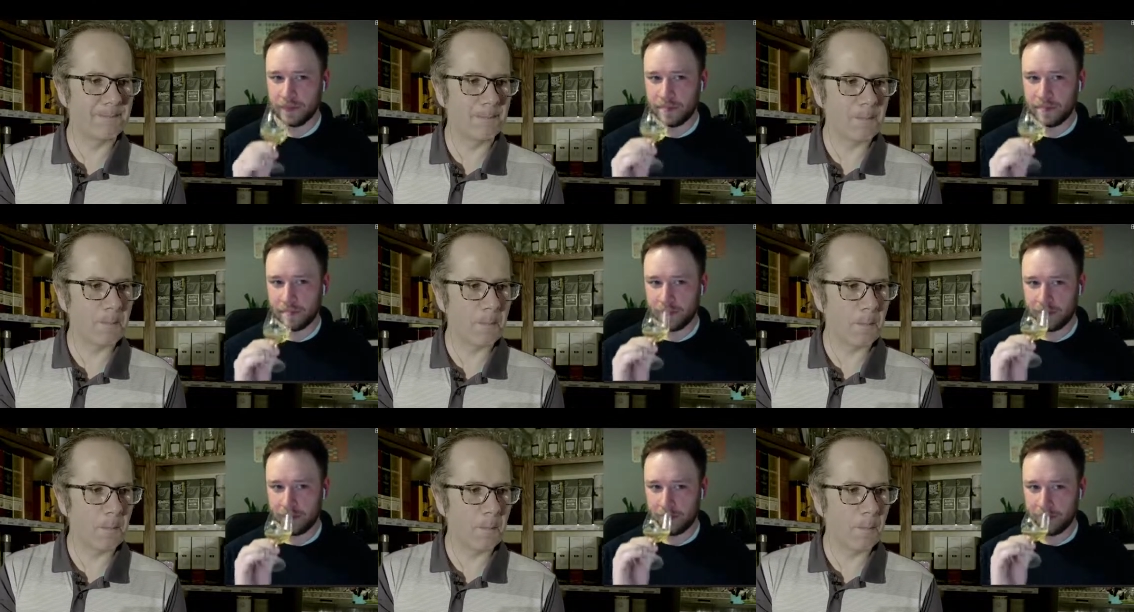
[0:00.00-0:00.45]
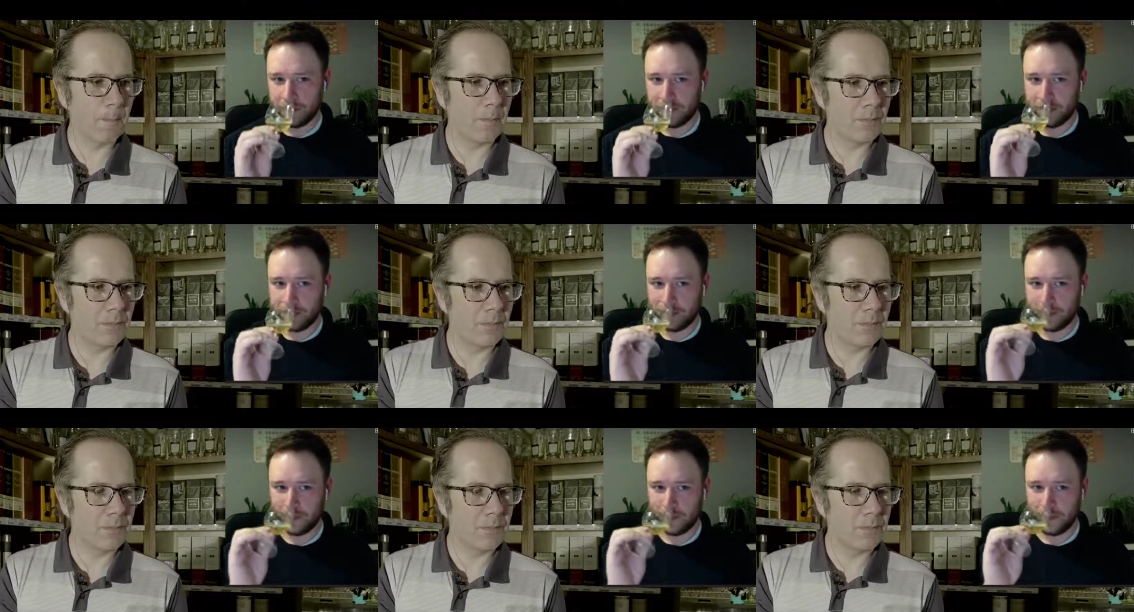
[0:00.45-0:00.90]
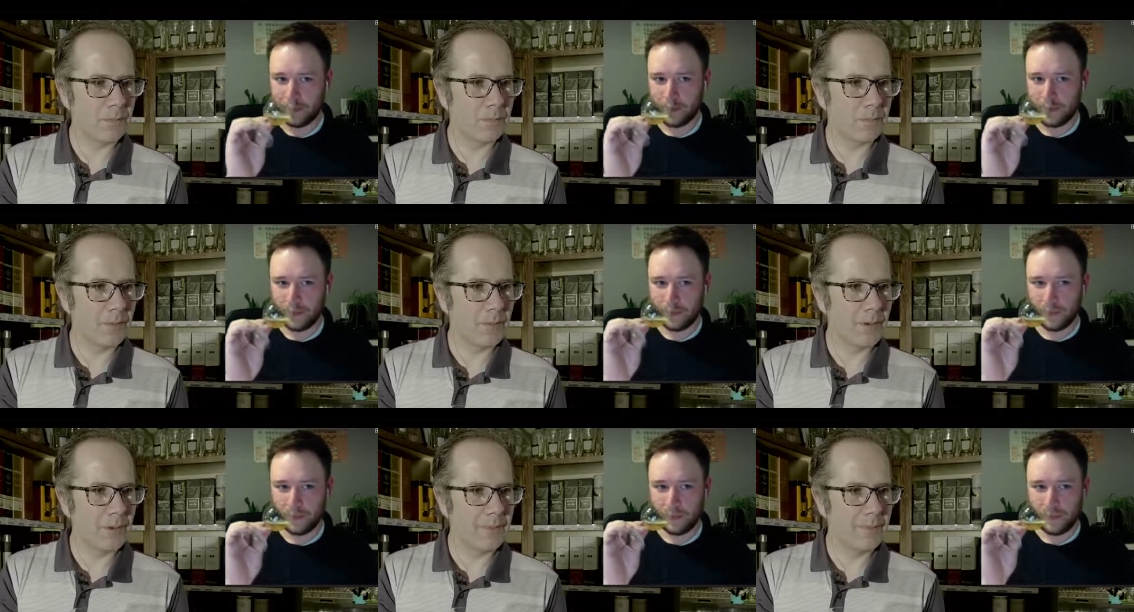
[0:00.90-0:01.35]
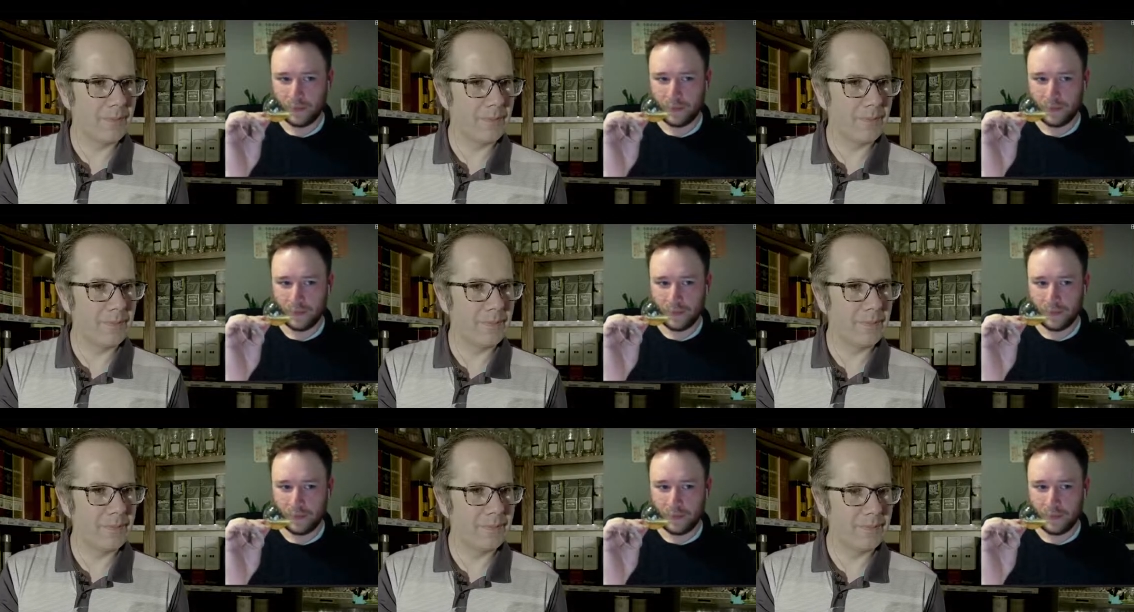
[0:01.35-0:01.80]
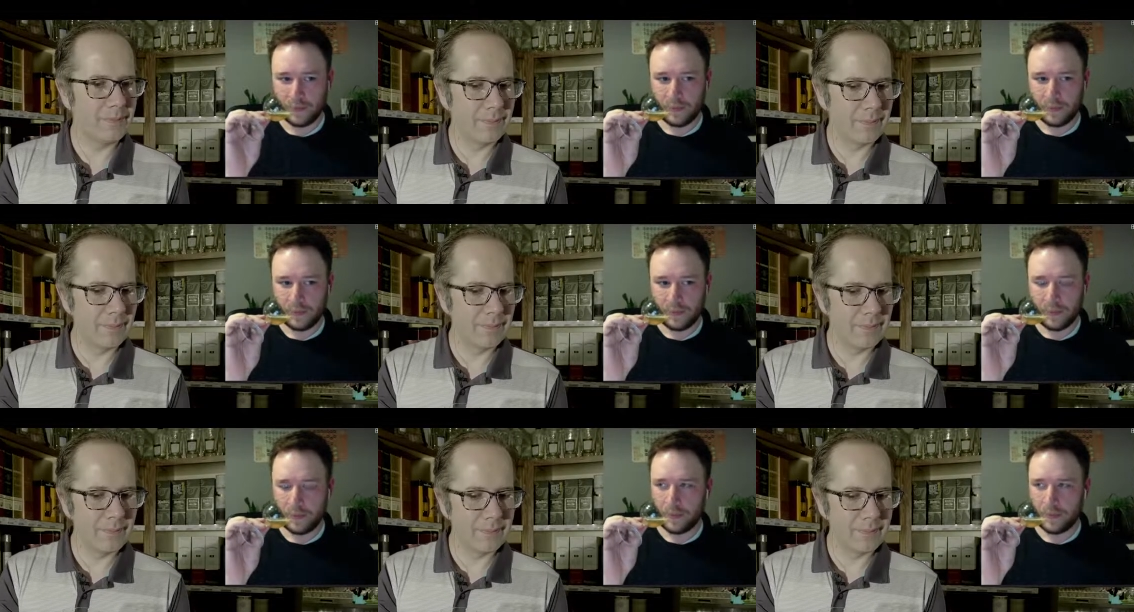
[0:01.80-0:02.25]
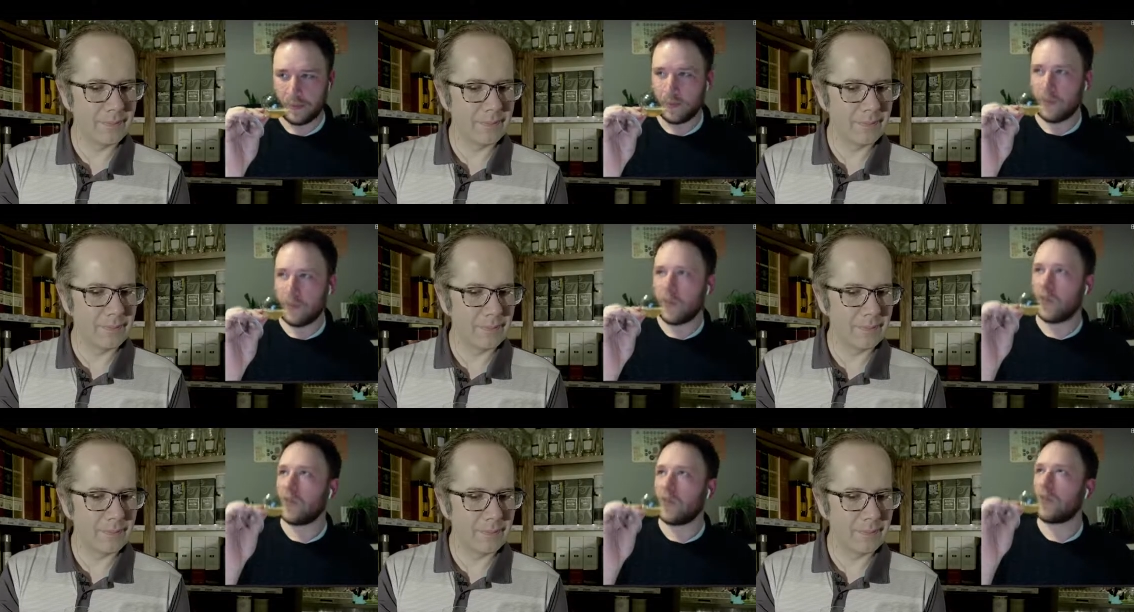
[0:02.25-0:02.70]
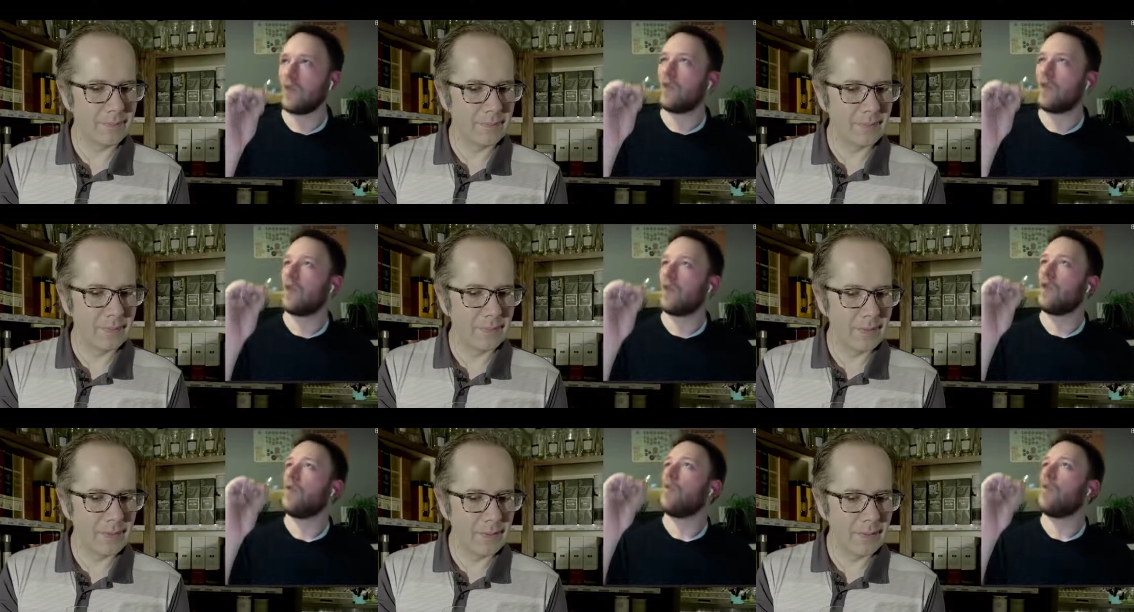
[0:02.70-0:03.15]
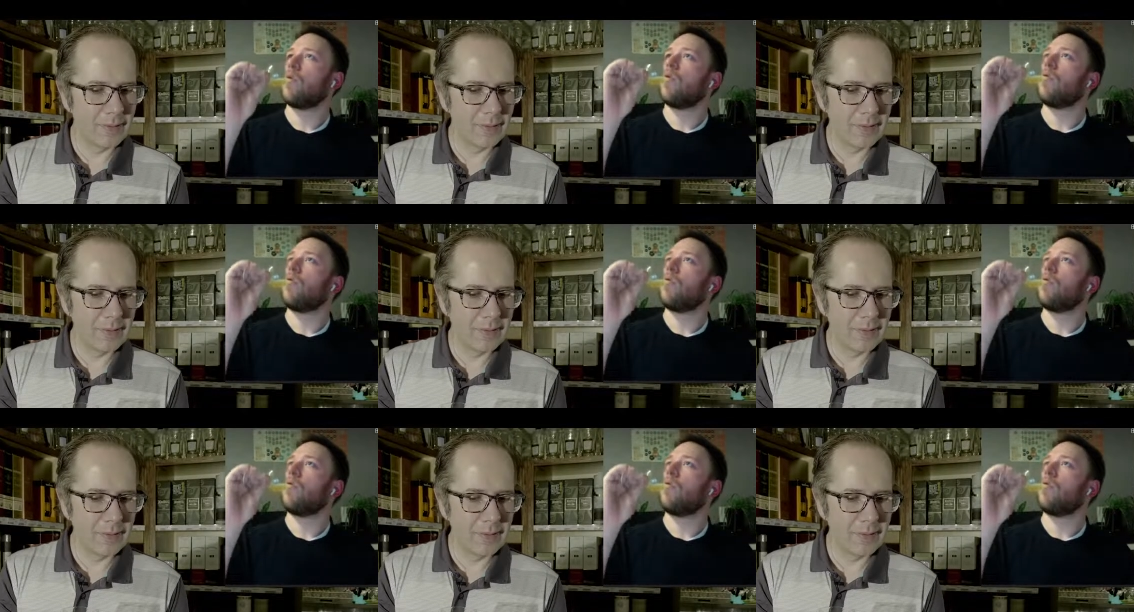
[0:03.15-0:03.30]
[no speech]